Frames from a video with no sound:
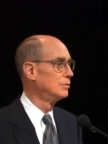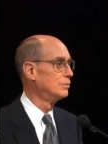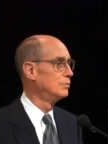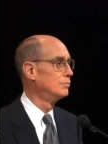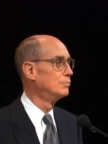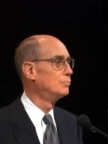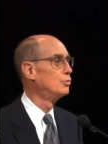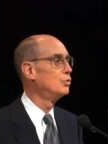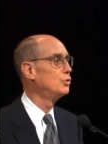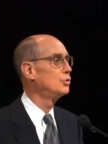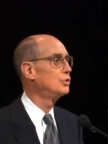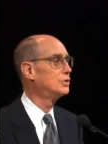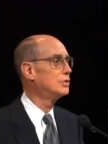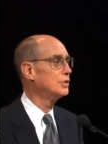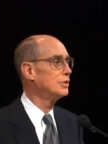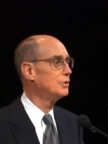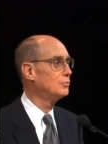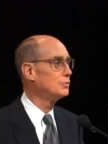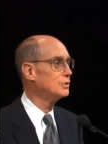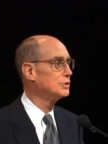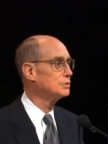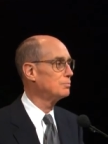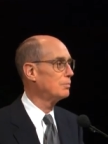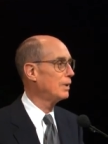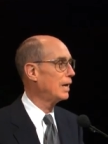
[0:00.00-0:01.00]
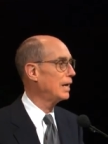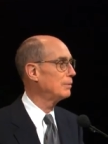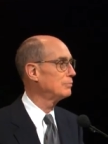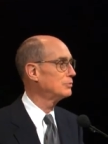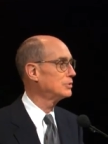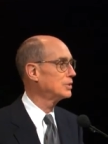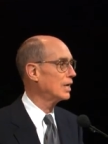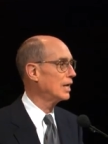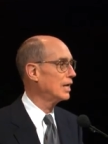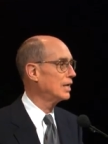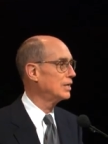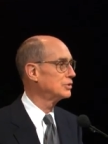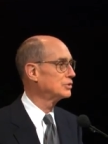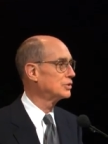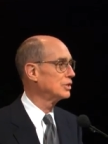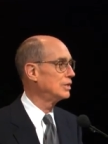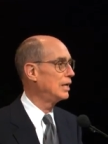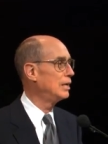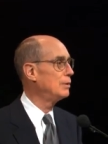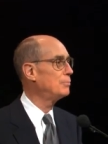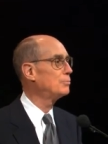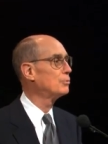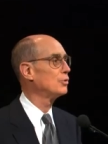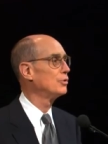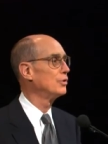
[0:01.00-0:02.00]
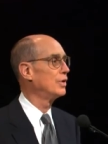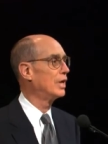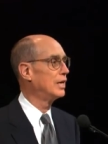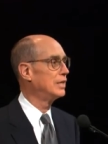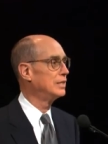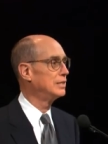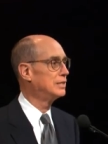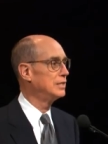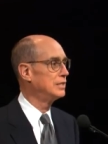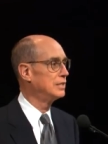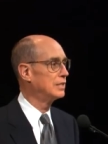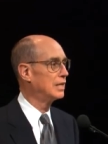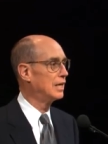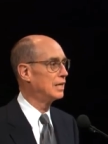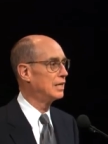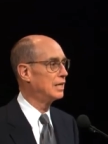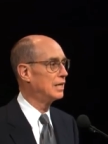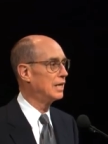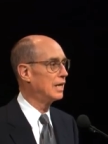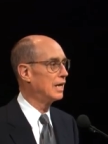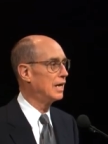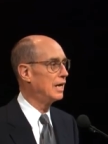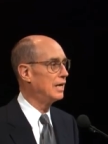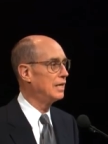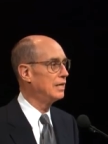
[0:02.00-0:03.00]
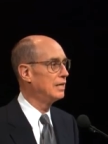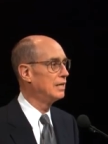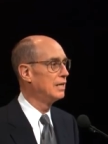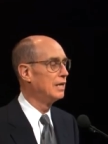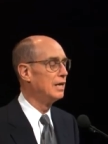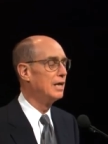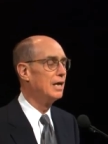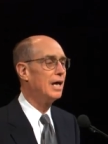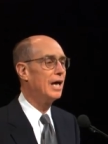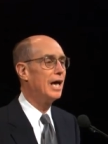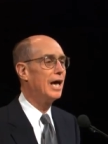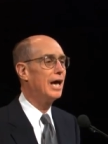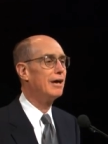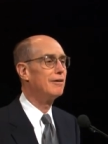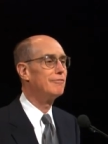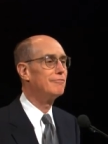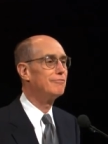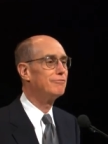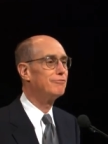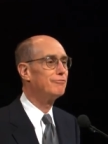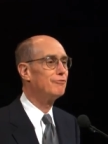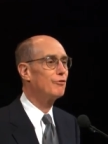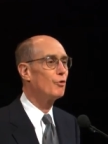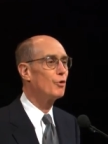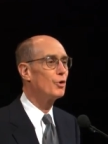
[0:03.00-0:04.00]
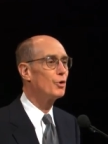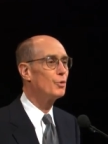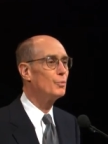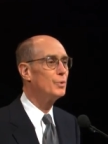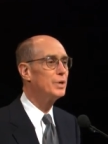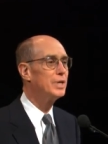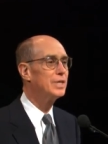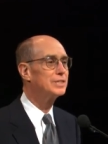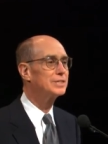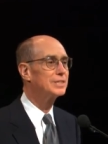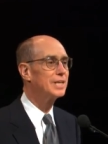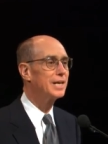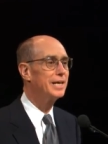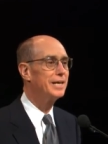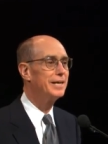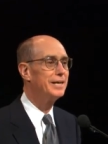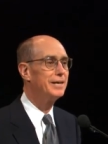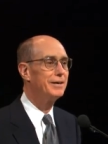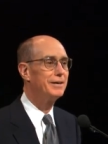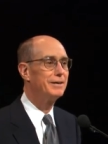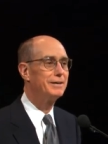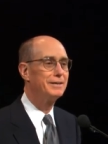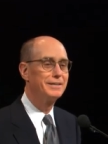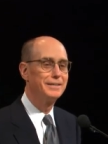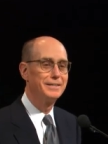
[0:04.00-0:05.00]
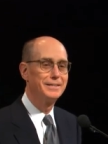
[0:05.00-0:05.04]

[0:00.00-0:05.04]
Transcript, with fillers: Mbuti was baptized in April 1999, and four weeks later,